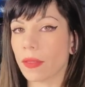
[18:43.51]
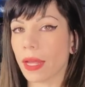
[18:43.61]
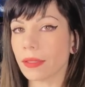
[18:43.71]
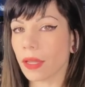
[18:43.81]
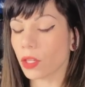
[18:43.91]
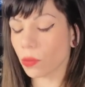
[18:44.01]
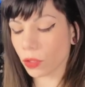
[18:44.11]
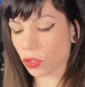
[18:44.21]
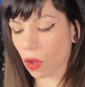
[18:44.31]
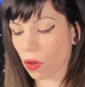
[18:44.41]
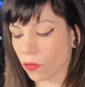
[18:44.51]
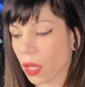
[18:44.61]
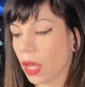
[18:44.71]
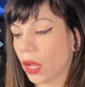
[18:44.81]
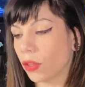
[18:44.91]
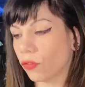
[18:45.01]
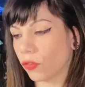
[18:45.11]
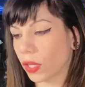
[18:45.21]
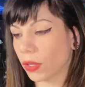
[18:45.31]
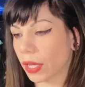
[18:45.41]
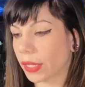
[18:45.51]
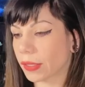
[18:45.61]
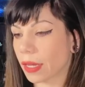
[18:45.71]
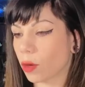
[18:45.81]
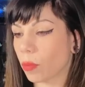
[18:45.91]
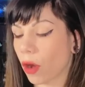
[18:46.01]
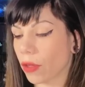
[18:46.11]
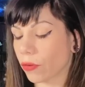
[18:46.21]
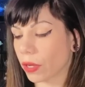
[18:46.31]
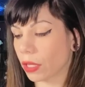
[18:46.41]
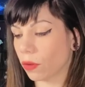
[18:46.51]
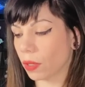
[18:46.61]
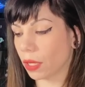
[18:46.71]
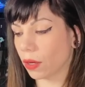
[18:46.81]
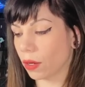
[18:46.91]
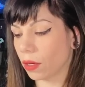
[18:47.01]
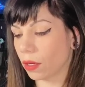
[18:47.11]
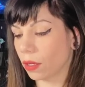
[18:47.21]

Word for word: That's how you resolve the feelings that are bothering you here.